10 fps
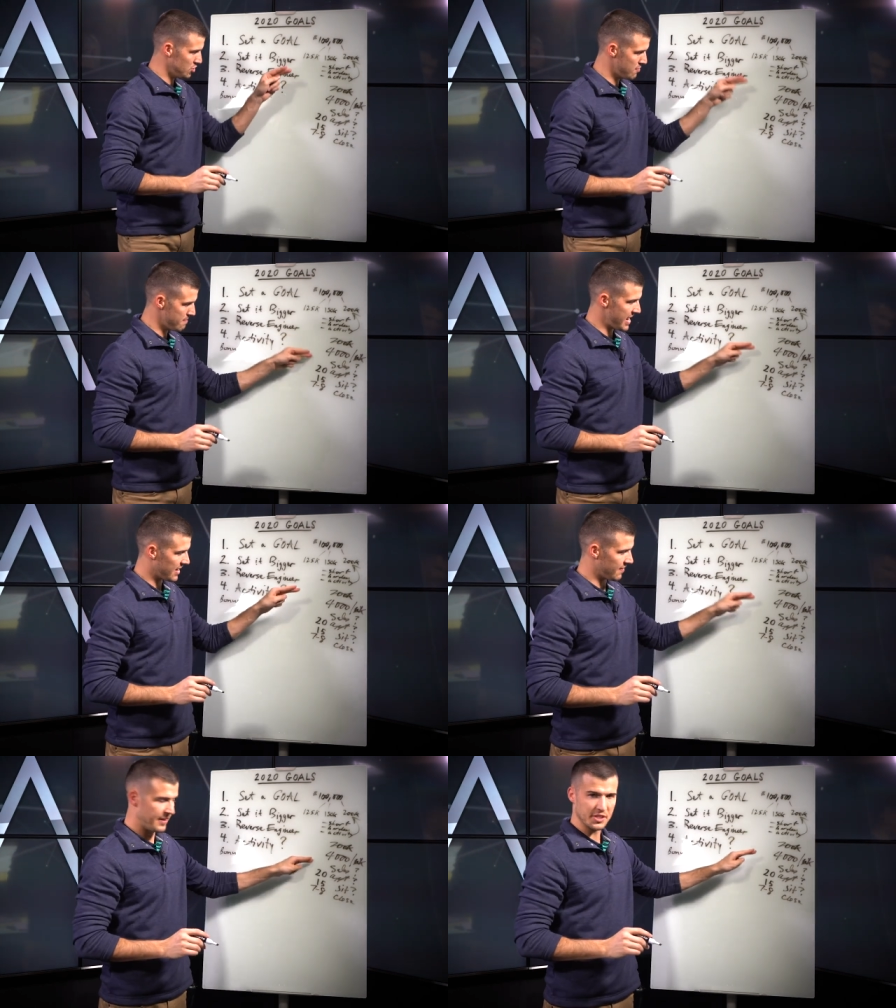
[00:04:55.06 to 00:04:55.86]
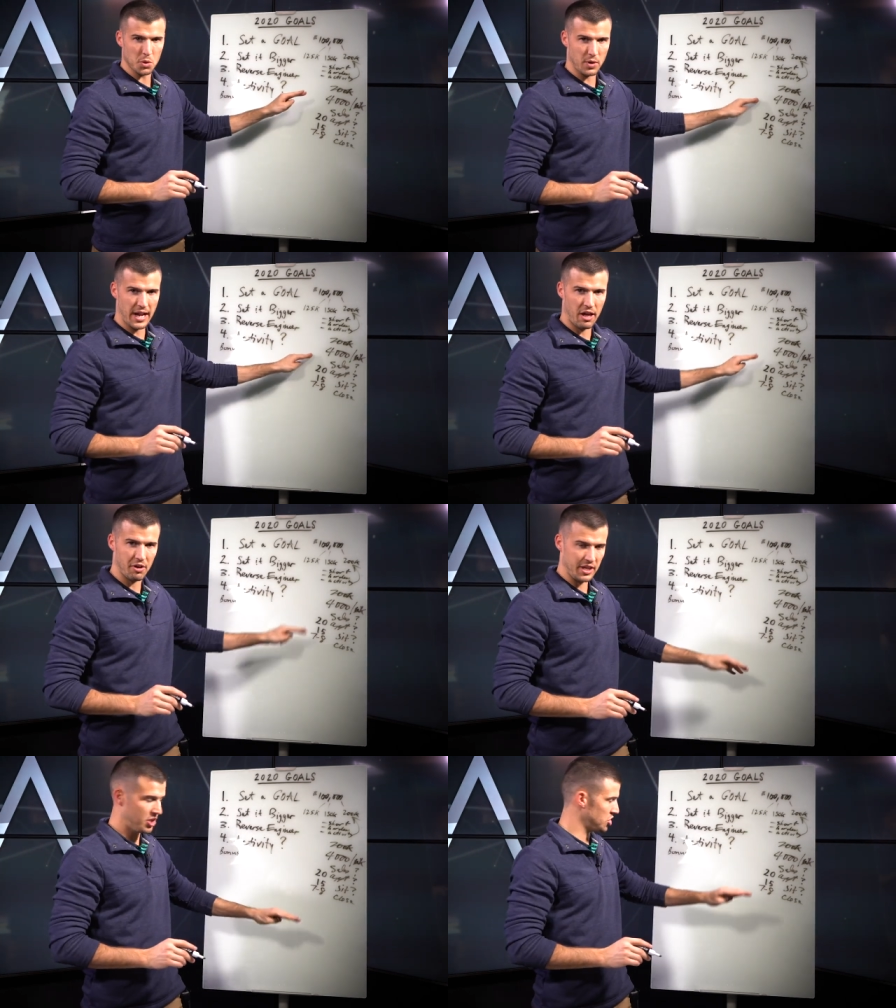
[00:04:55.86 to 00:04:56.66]
to make this a
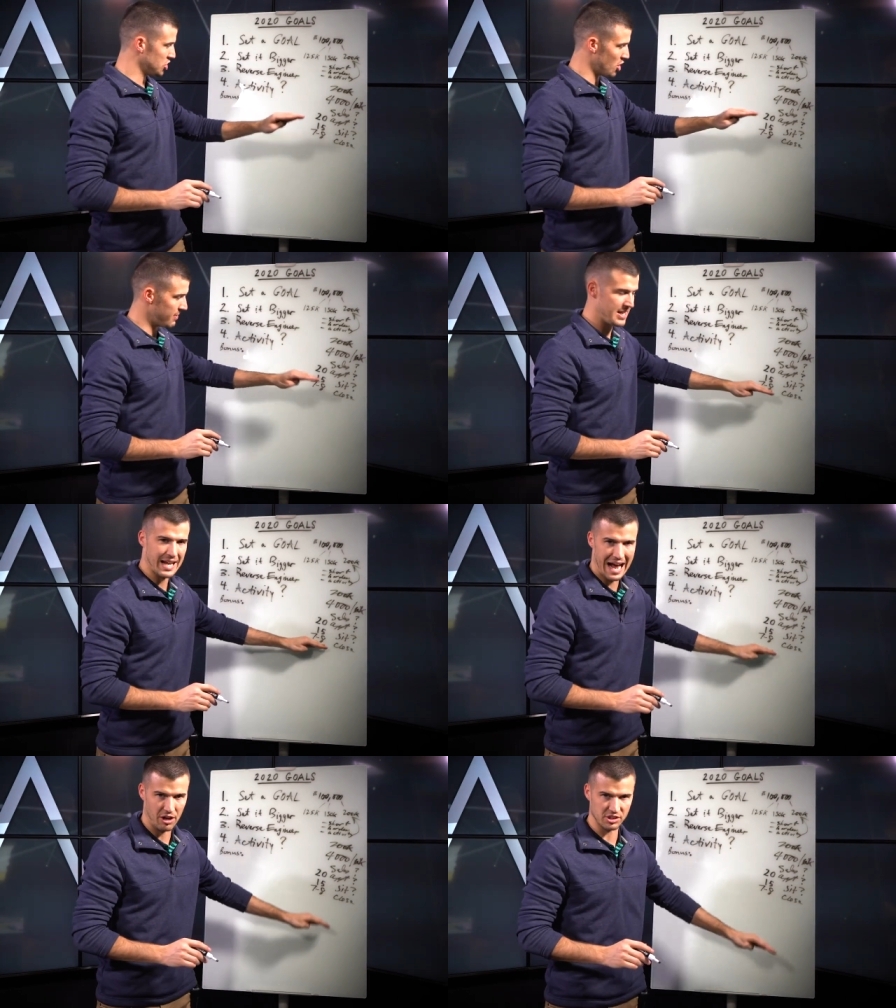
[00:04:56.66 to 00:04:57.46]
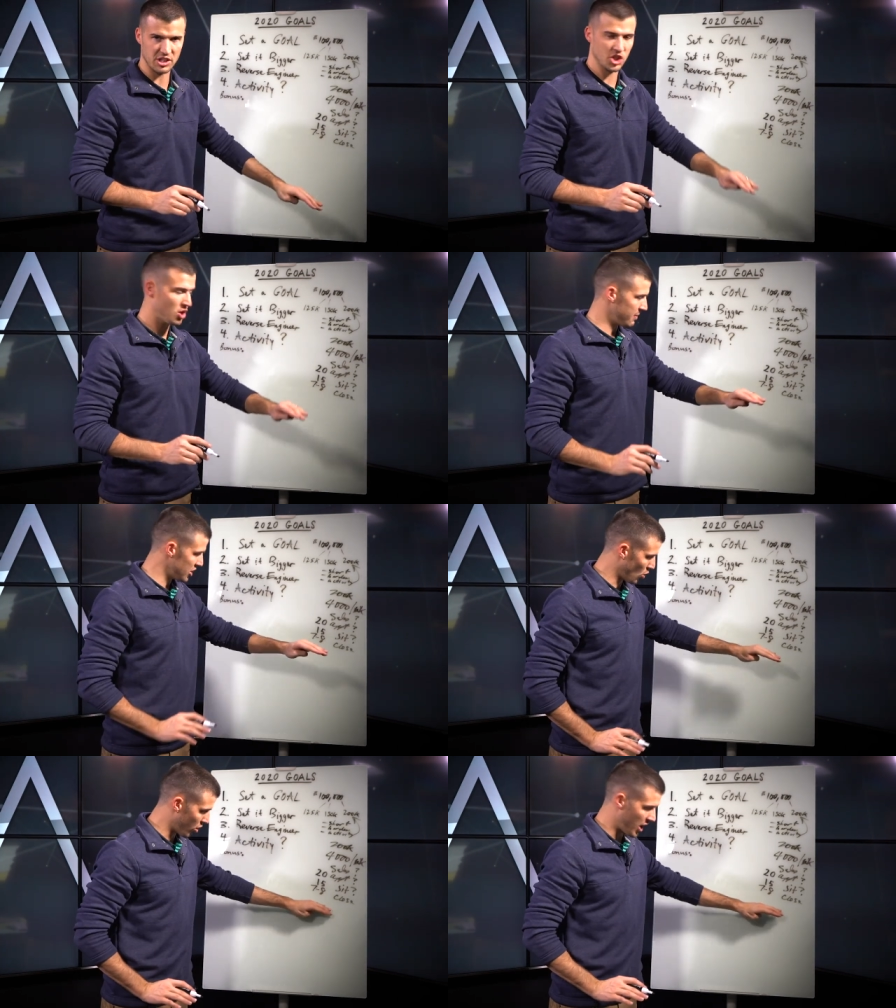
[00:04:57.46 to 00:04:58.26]
reality? Is it so many dials? Is it so many
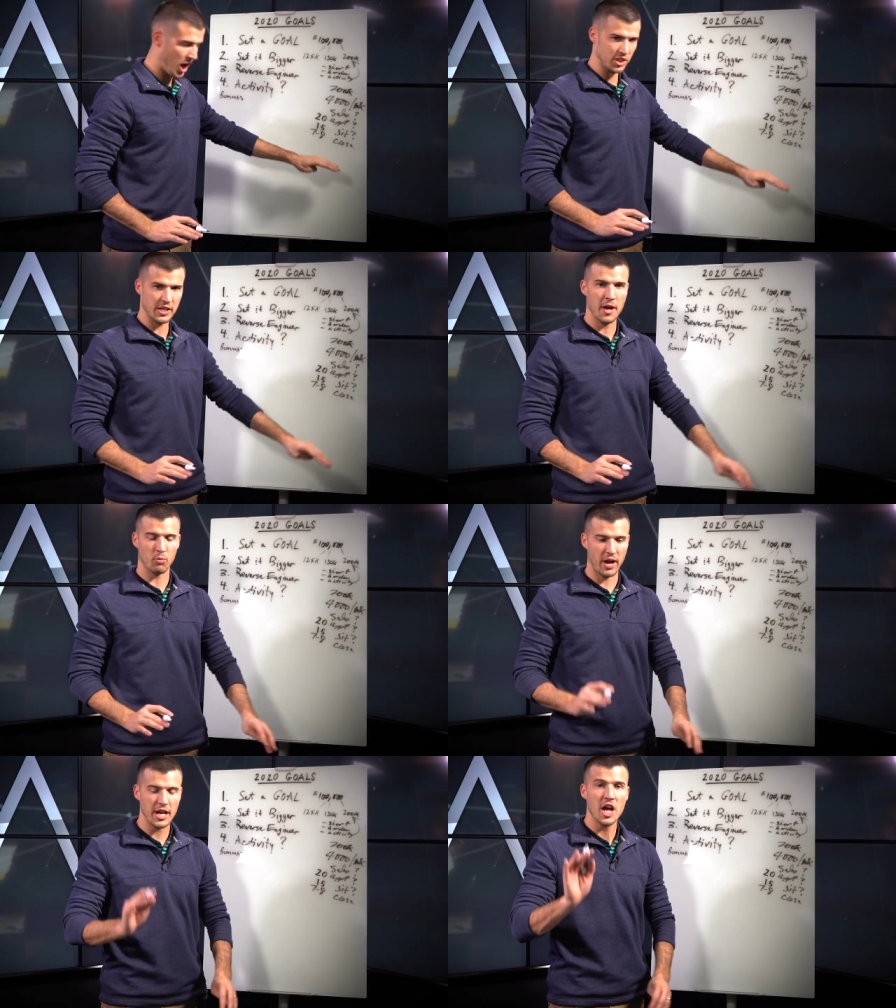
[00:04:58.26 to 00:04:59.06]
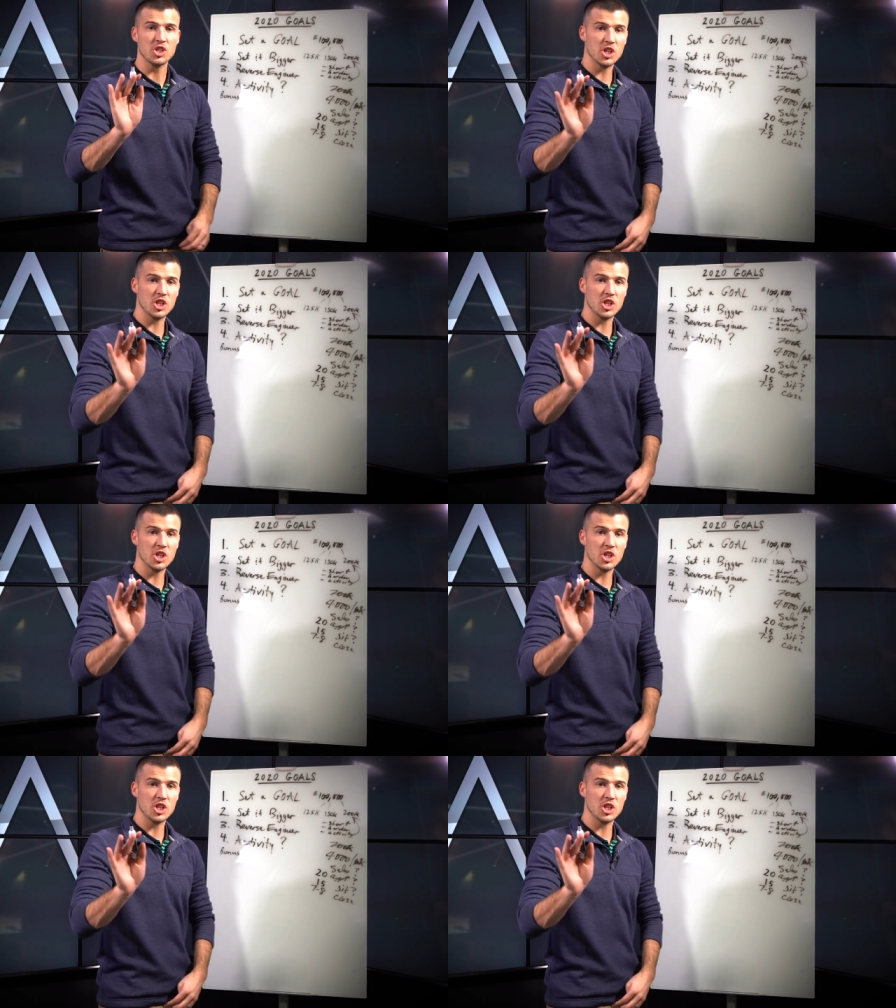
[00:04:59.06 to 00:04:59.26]
door knocks, right?